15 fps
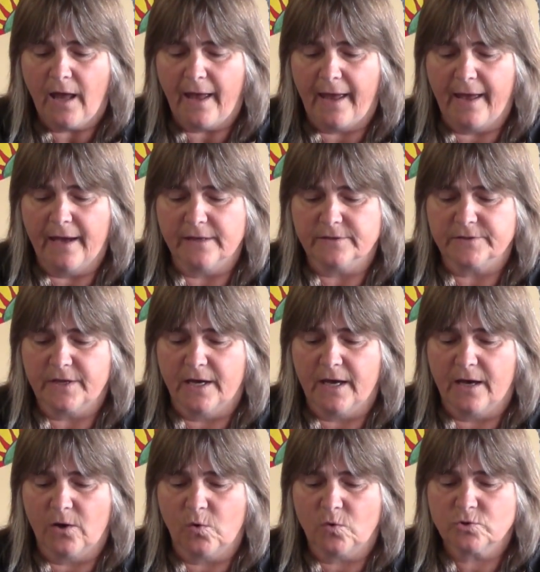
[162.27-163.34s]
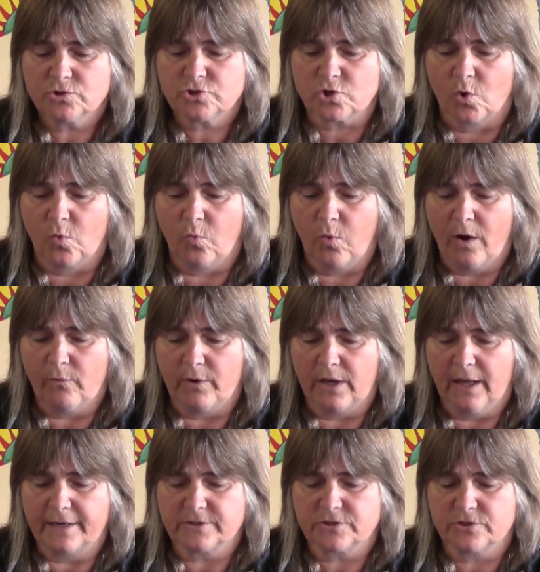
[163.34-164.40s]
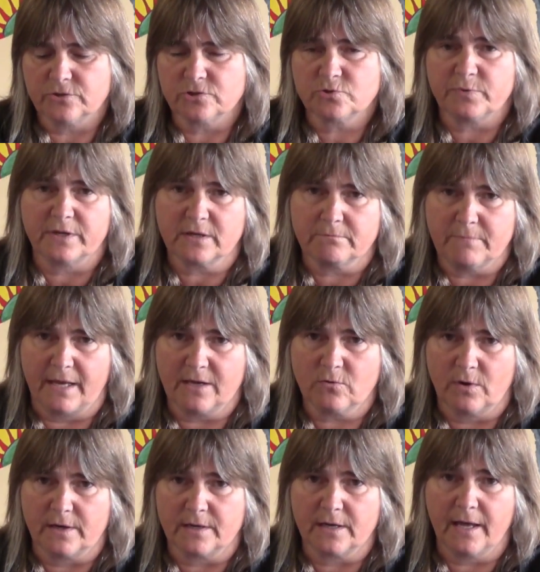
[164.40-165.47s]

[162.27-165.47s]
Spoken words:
And so what we like to do is we can make one.